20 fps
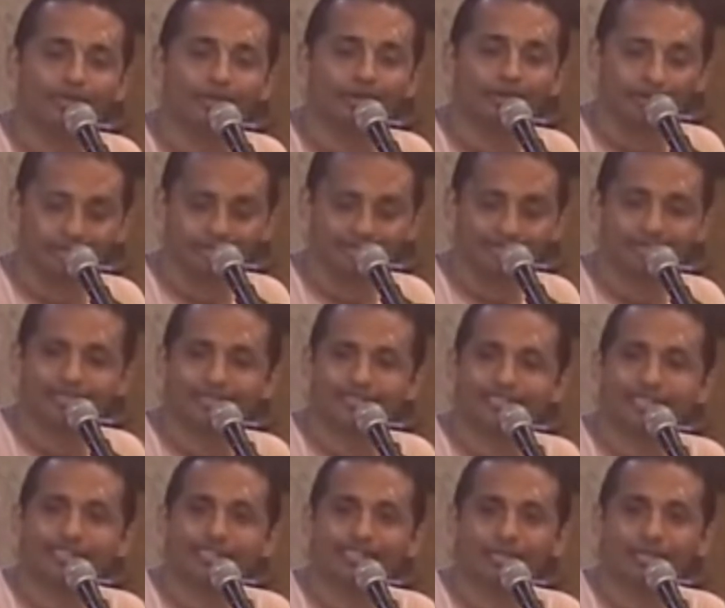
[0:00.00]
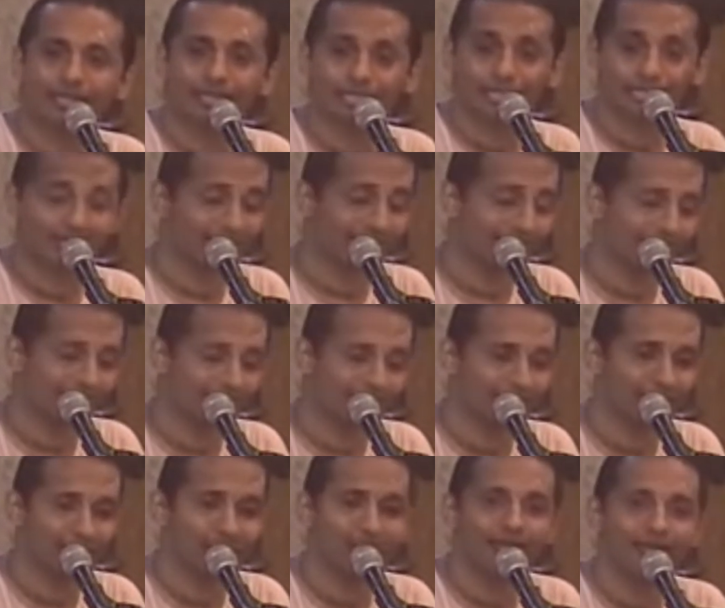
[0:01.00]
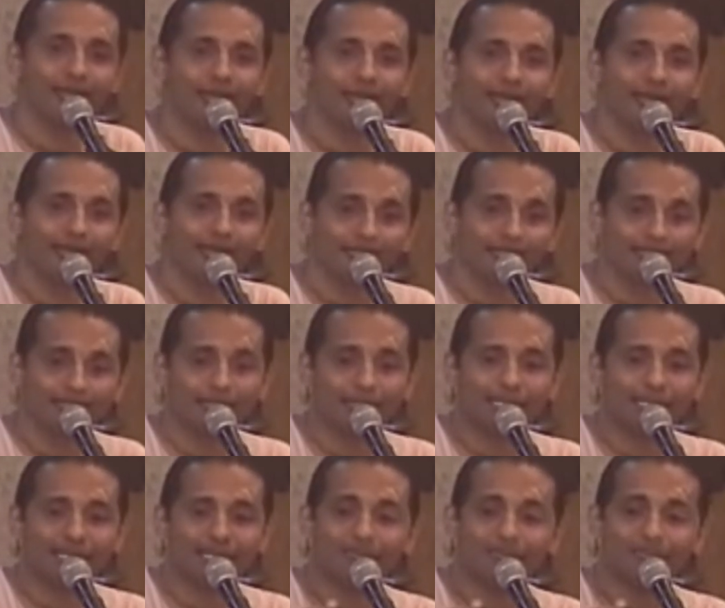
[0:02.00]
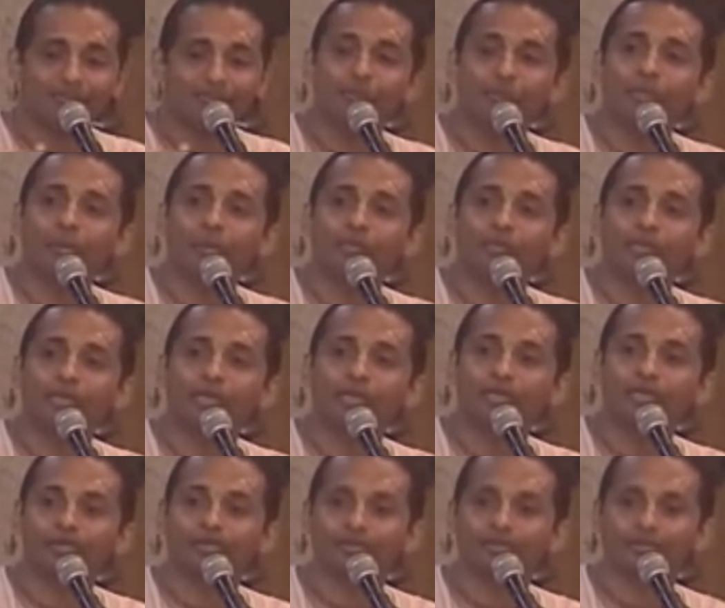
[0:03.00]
It is in the Chaitanya Charitamrita. It seemed like it was like a pumpkin.